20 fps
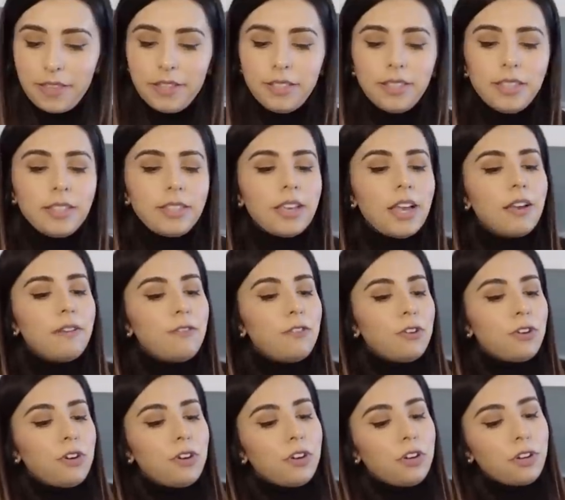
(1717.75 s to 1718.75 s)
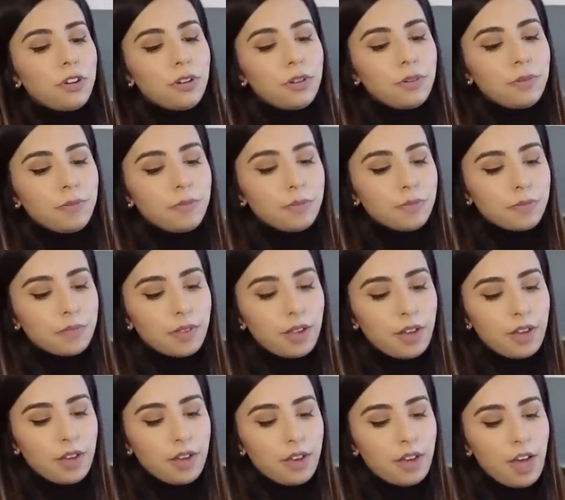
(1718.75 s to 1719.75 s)
this is after
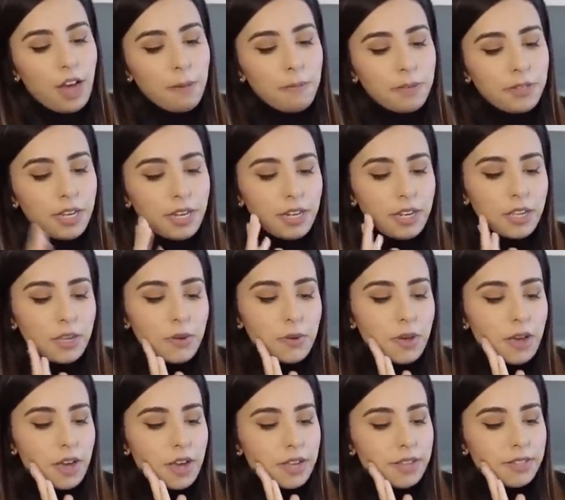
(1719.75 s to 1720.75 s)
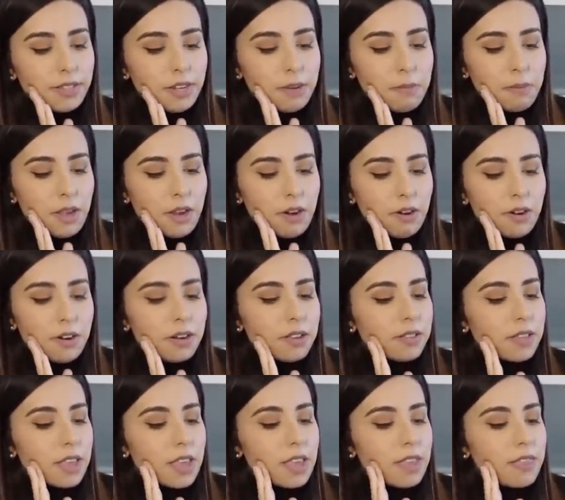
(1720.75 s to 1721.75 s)
updating you guys that
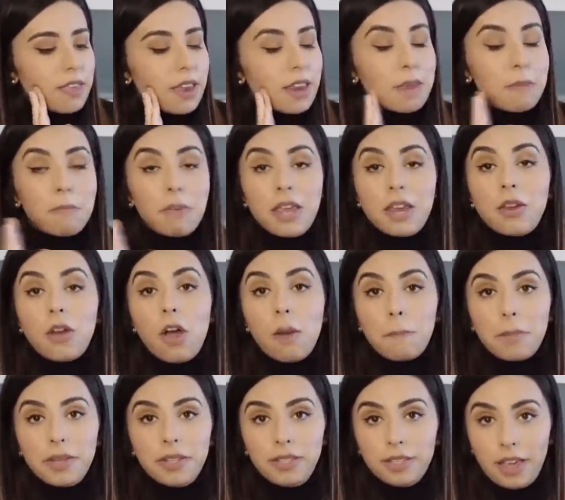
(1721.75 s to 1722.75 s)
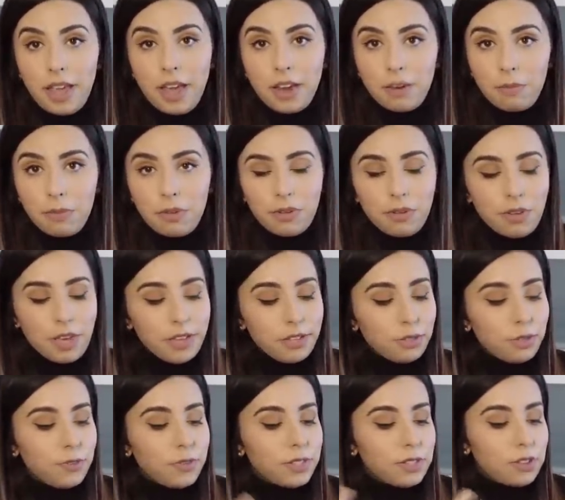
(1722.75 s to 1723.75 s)
apparently that it may not be scannable. Okay,
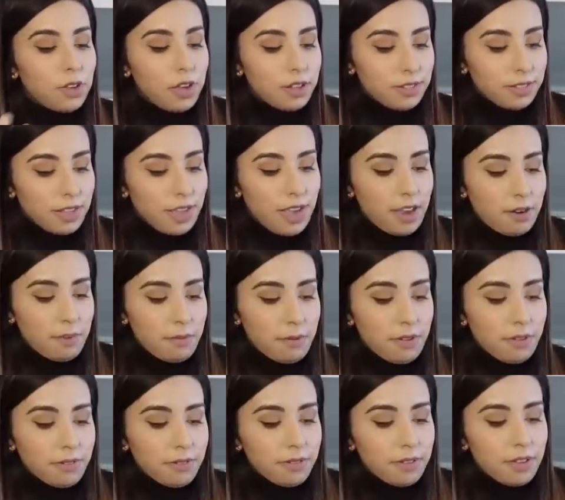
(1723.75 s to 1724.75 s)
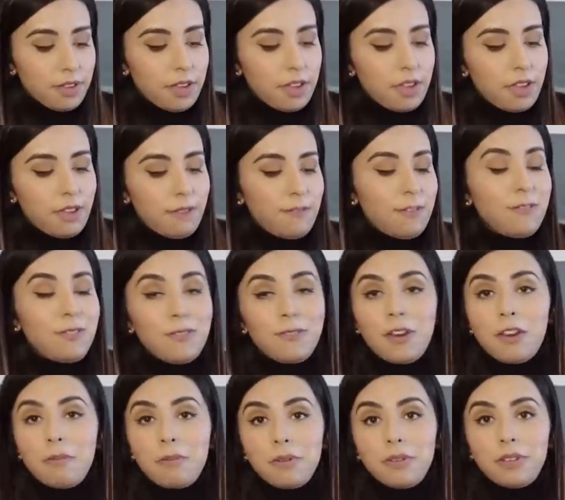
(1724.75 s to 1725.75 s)
so if it's not scannable,
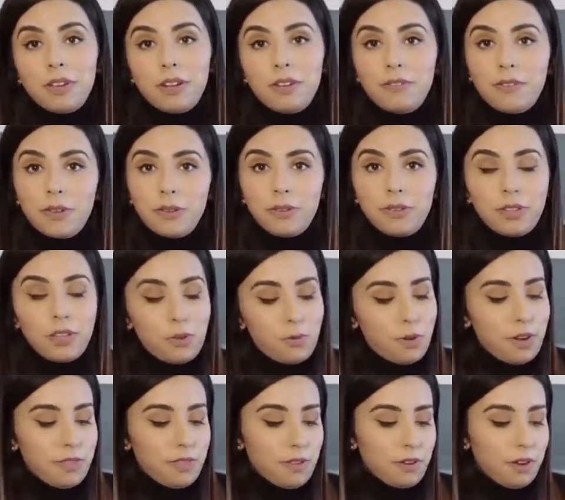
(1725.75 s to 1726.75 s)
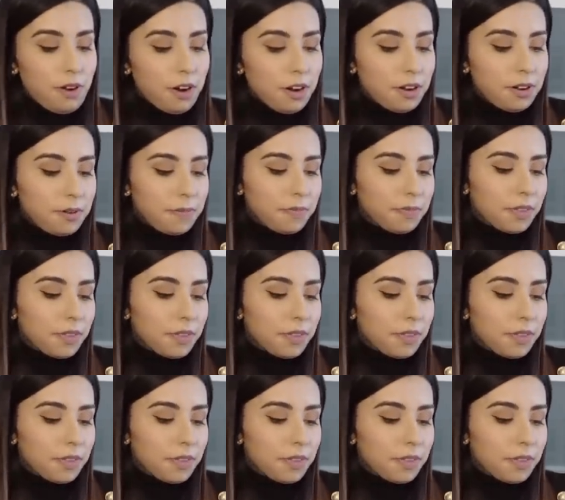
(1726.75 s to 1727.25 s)
55% of you still want the card.